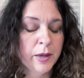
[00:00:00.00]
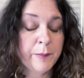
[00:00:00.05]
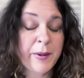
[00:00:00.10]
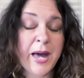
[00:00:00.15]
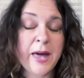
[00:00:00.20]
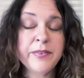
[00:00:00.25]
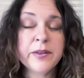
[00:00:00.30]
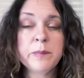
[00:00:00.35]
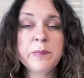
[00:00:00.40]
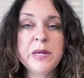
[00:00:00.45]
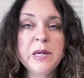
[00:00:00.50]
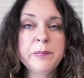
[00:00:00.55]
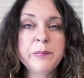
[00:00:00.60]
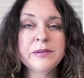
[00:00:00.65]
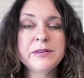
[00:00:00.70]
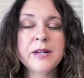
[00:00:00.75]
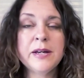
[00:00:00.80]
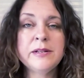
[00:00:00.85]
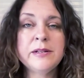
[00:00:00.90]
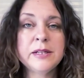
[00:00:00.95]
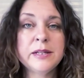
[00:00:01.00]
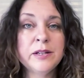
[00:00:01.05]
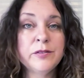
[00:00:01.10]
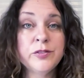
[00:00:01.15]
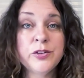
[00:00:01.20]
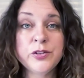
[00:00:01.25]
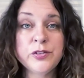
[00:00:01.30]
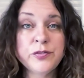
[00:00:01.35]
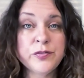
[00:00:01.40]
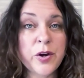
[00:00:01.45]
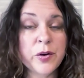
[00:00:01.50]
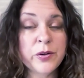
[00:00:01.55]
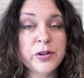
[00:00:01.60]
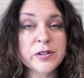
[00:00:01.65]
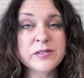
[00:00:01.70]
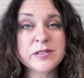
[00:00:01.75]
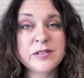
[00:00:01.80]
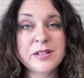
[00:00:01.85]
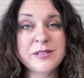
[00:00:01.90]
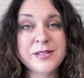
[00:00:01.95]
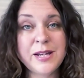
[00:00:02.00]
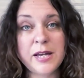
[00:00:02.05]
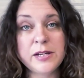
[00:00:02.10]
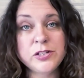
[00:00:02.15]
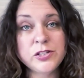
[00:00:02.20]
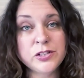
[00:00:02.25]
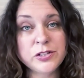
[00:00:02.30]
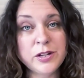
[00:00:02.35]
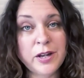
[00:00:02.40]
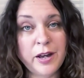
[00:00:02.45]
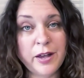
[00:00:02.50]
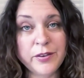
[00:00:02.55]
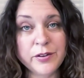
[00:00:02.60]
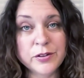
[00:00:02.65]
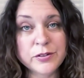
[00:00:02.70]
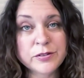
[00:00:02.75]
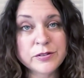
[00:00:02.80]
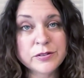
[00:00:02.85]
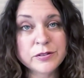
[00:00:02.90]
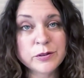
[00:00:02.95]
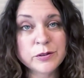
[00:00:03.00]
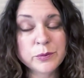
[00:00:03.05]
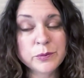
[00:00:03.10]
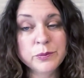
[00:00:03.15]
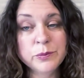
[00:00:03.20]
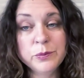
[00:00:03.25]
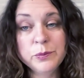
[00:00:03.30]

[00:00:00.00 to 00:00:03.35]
Empathic people tend to give good focus and attention to others.